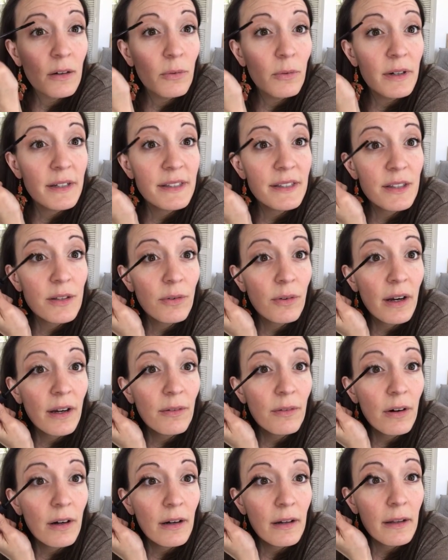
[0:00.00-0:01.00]
what's the
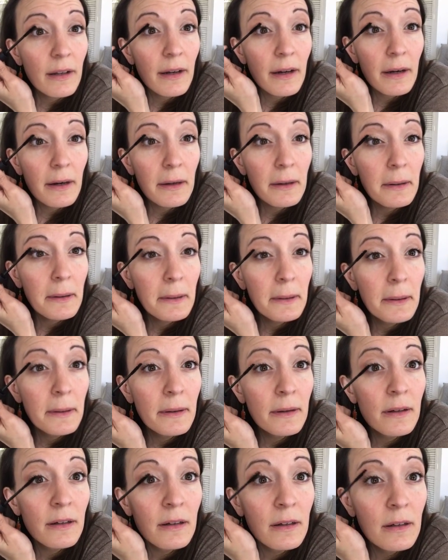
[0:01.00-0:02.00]
right word here?
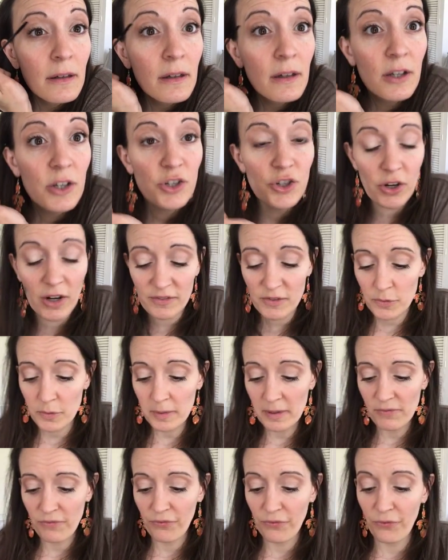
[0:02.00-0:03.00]
You don't have to
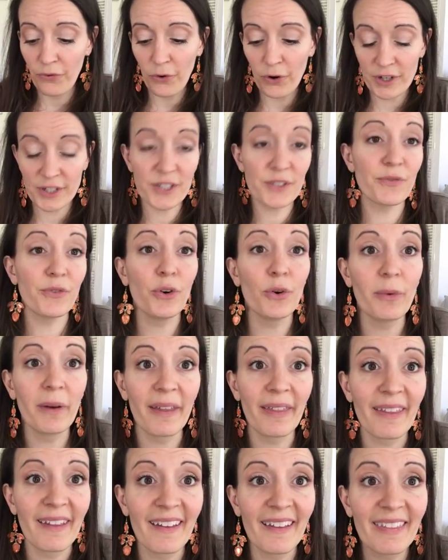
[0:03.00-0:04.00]
be forceful
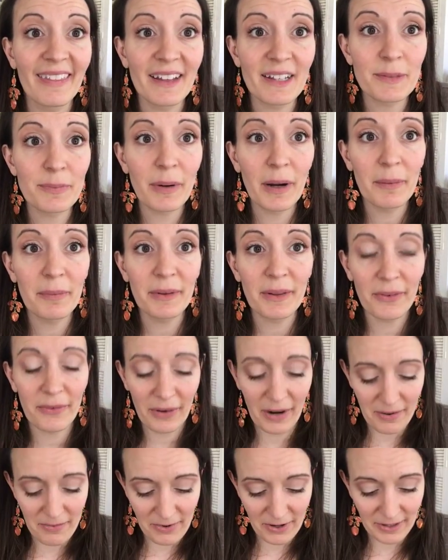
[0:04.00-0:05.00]
with it. That's probably the
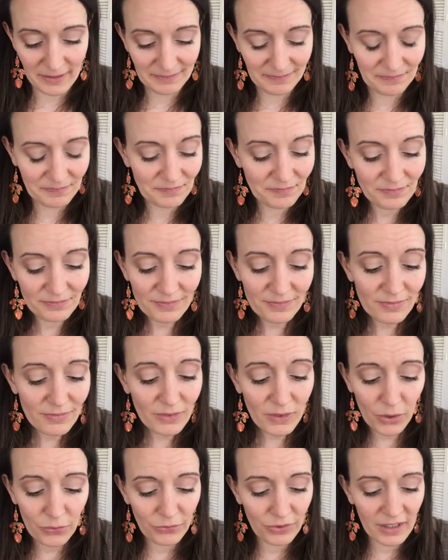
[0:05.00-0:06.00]
right word.
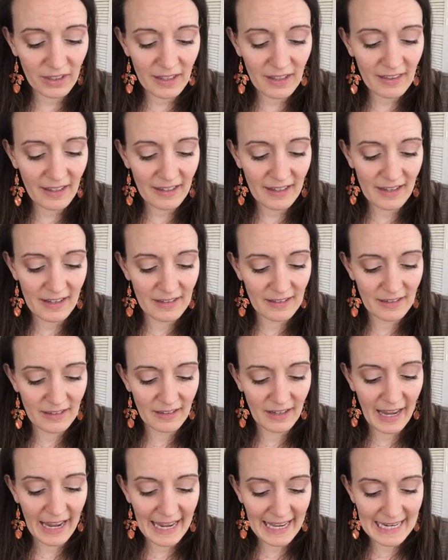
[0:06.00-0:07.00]
Really
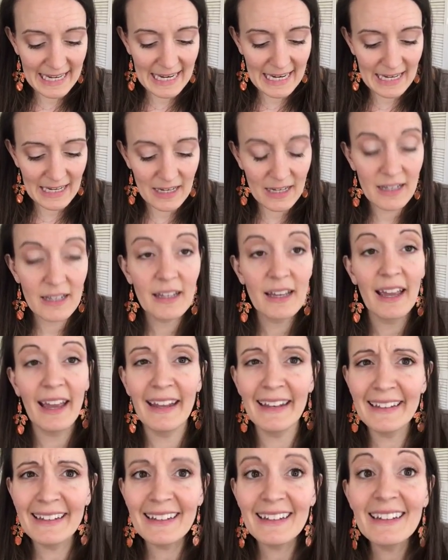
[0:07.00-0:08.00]
light-handed, handed
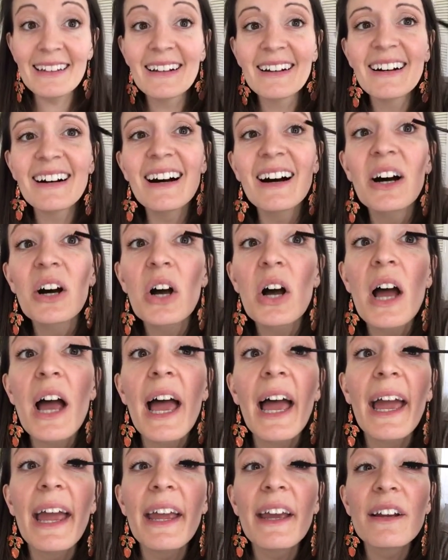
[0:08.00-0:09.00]

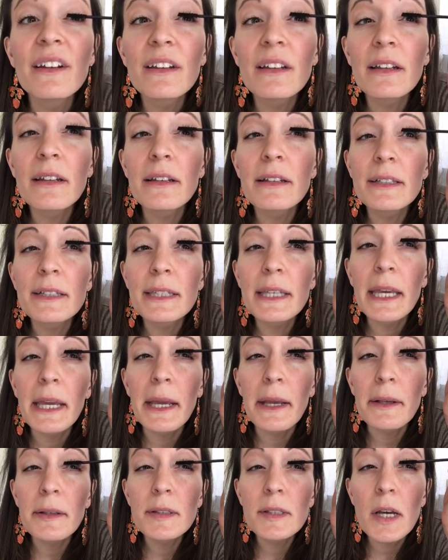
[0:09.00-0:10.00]
is
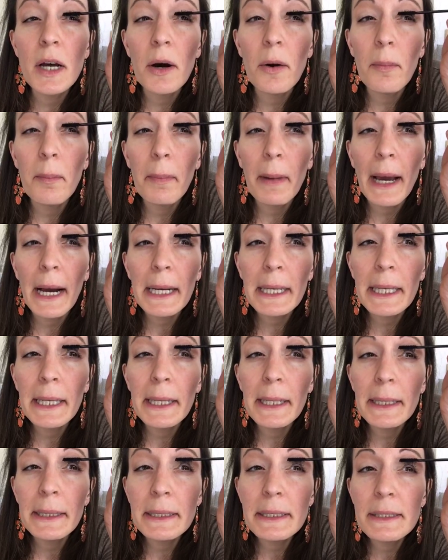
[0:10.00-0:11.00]
key. So back
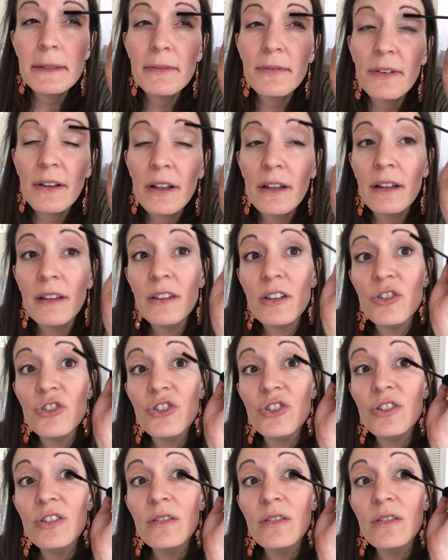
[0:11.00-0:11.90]
in to fill in the